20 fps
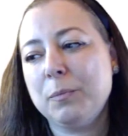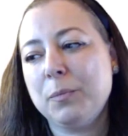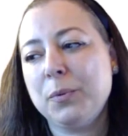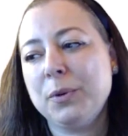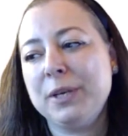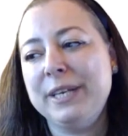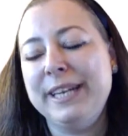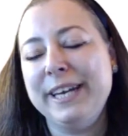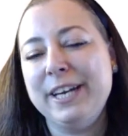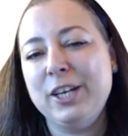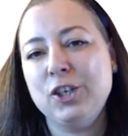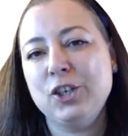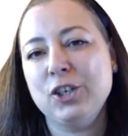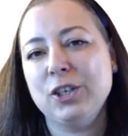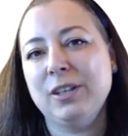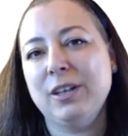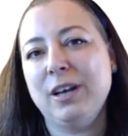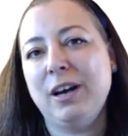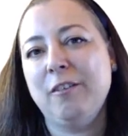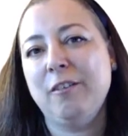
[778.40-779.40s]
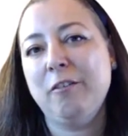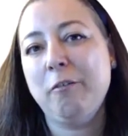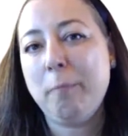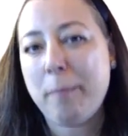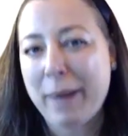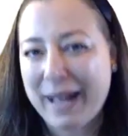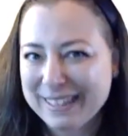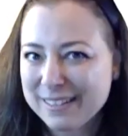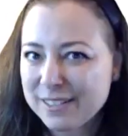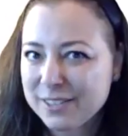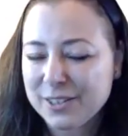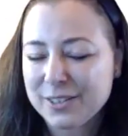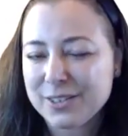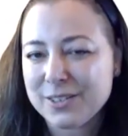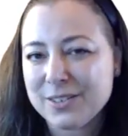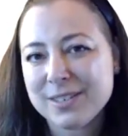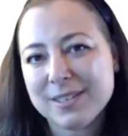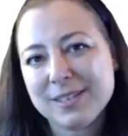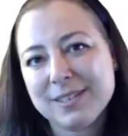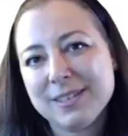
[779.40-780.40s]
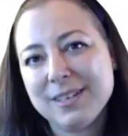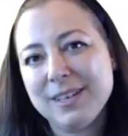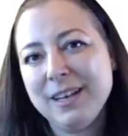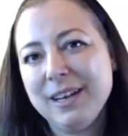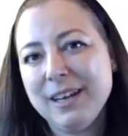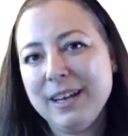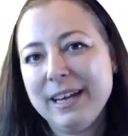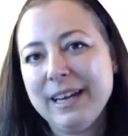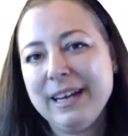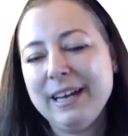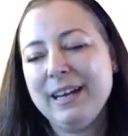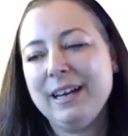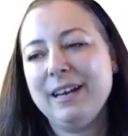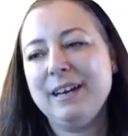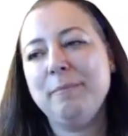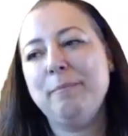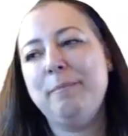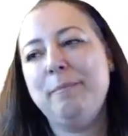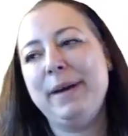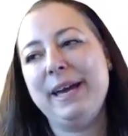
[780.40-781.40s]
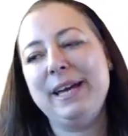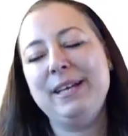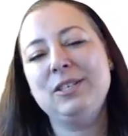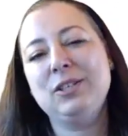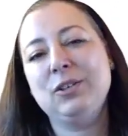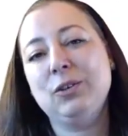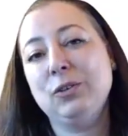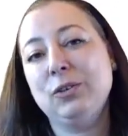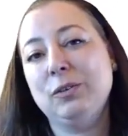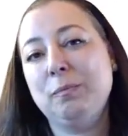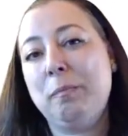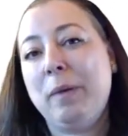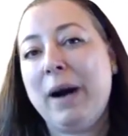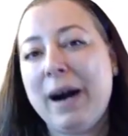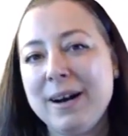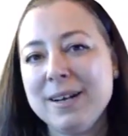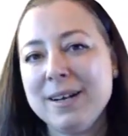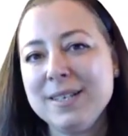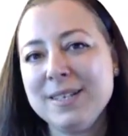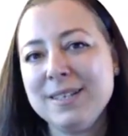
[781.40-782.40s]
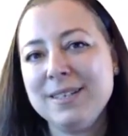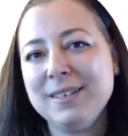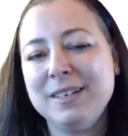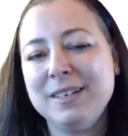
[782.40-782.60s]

prediction of patterns based on past